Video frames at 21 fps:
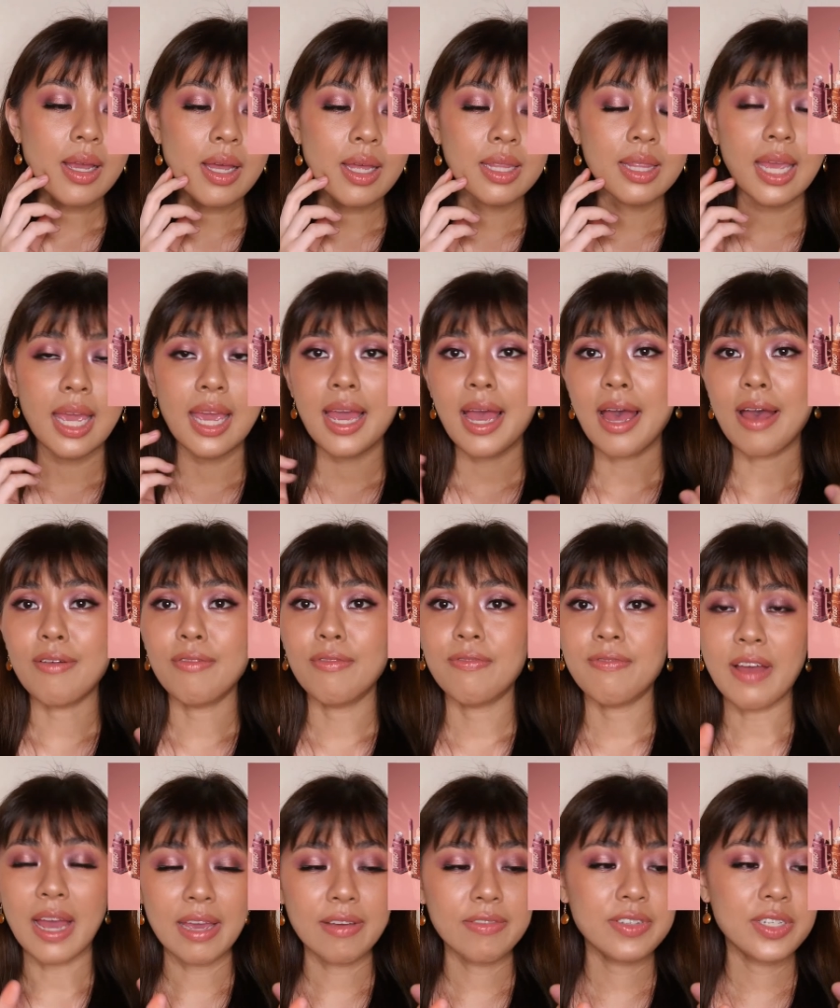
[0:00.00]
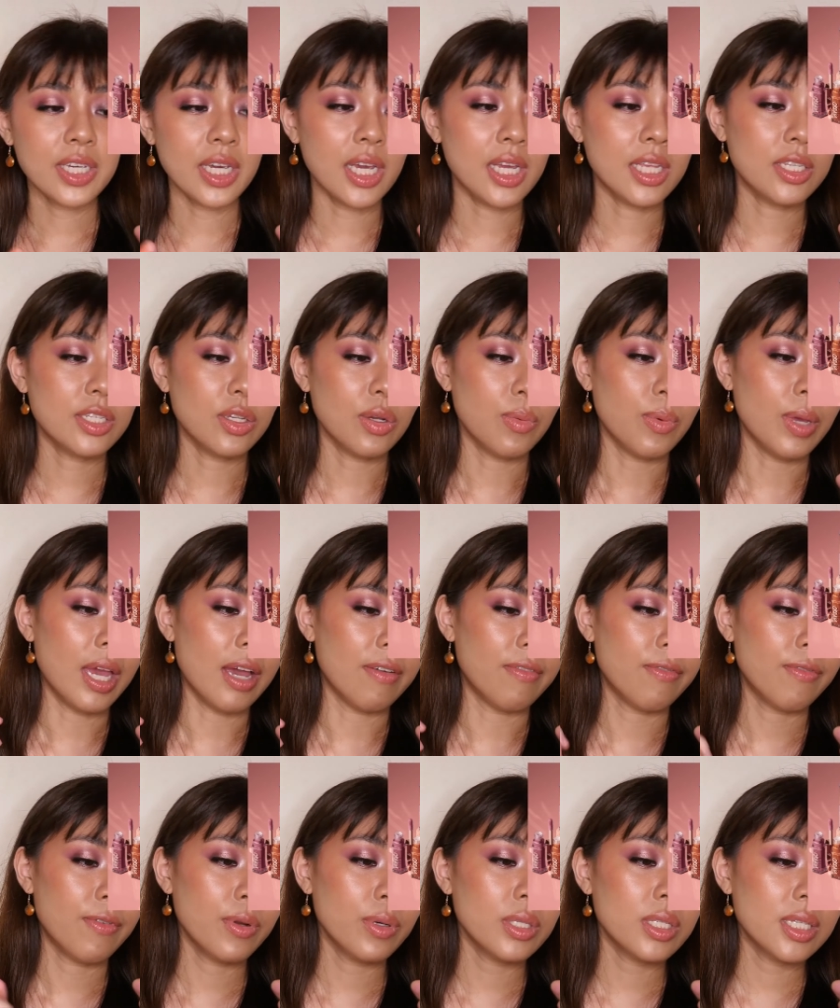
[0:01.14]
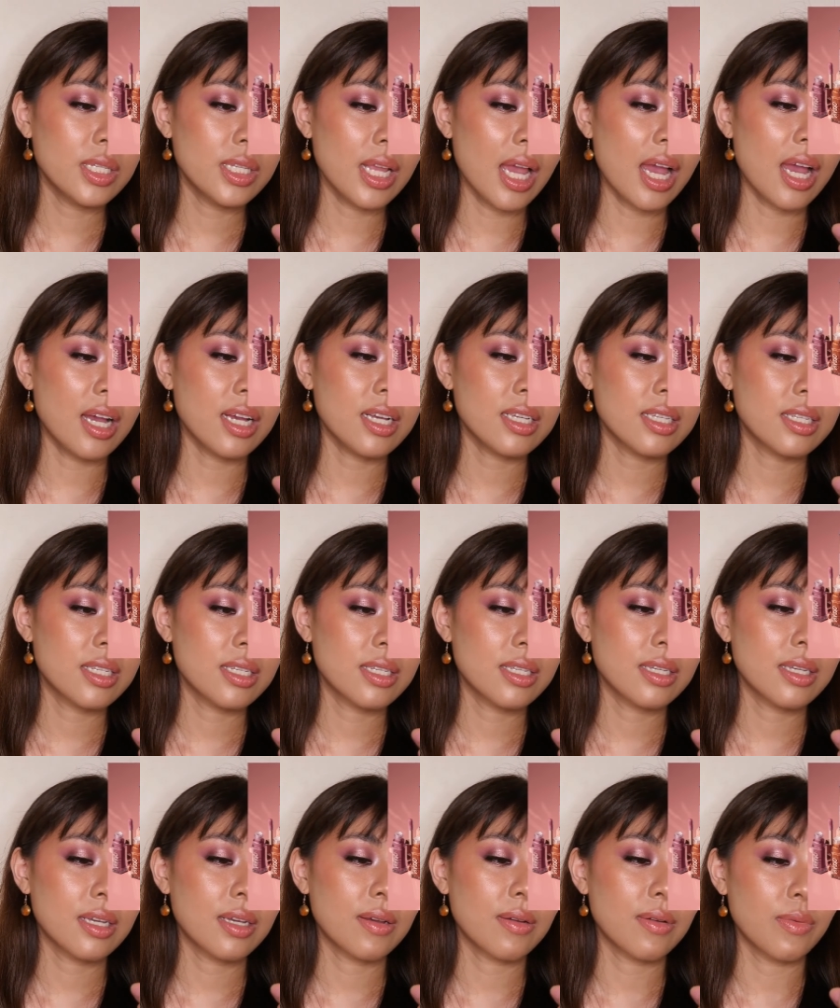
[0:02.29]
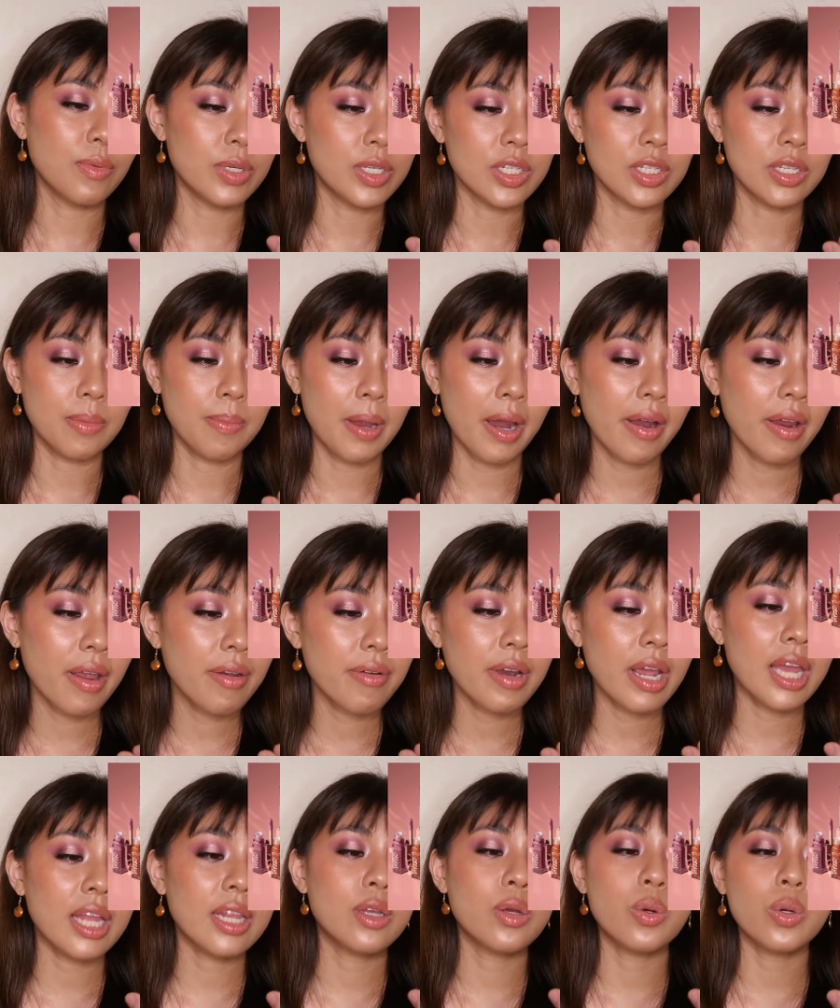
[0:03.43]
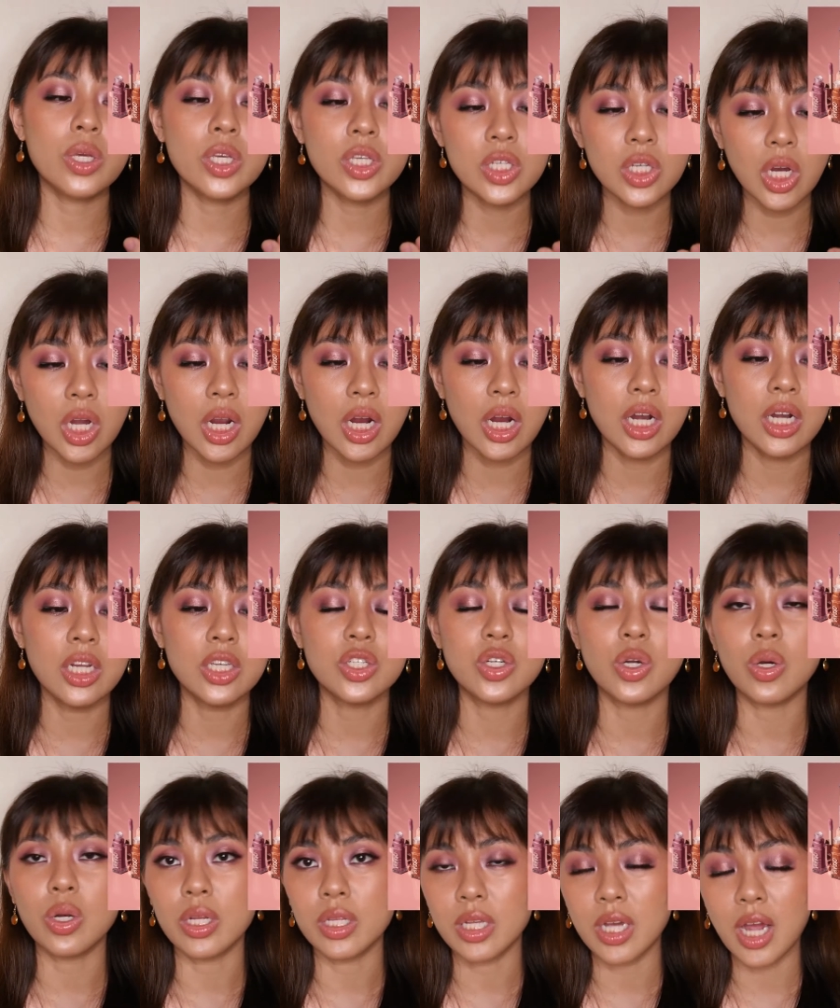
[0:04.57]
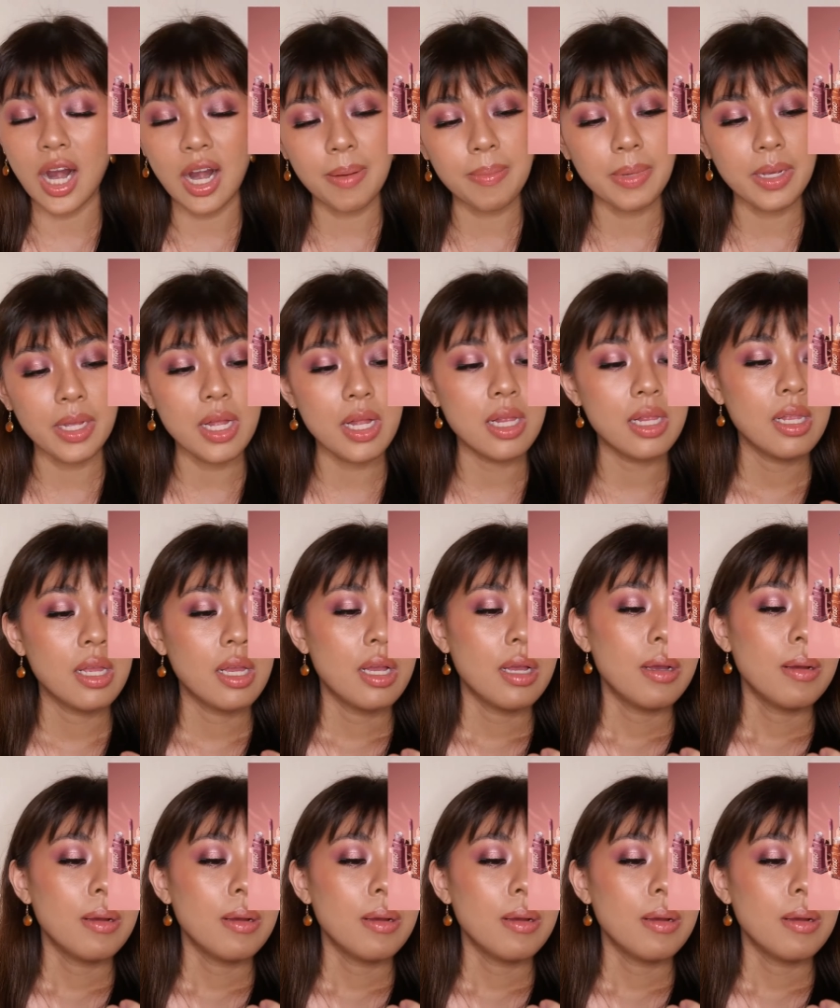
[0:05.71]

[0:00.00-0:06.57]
They have 5 shades. So, we have Fruit Snacks, which is a berry red, cookie jar, and a chocolate caramel.